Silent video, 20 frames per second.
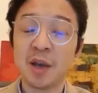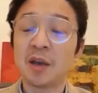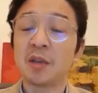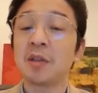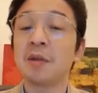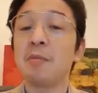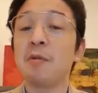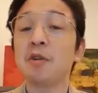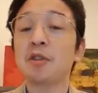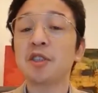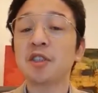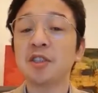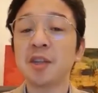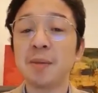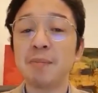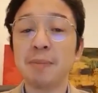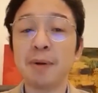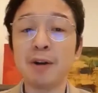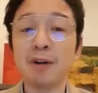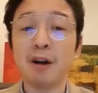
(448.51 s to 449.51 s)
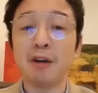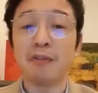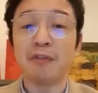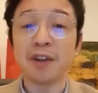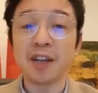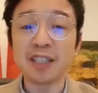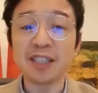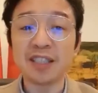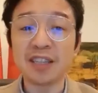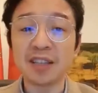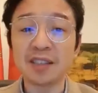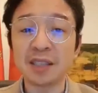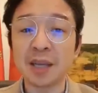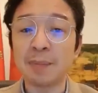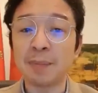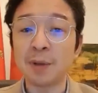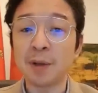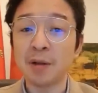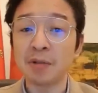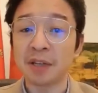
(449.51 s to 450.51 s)
The most number of listings
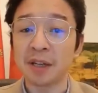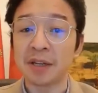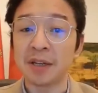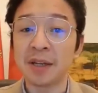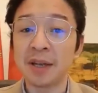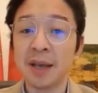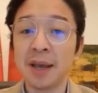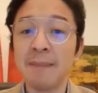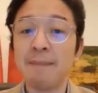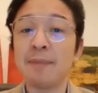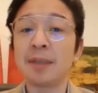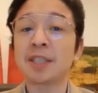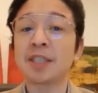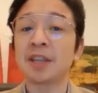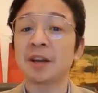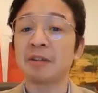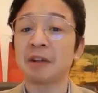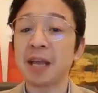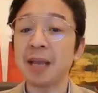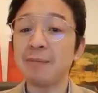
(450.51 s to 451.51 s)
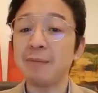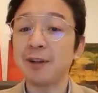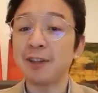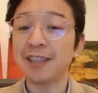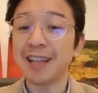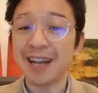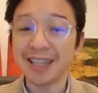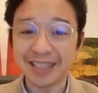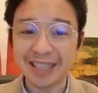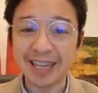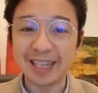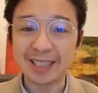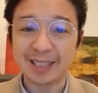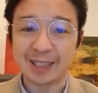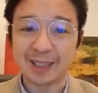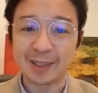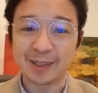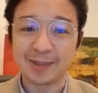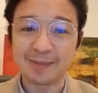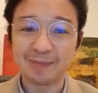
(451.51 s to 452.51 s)
uploaded, Mr. Raymond
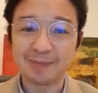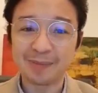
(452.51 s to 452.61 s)
Atencio.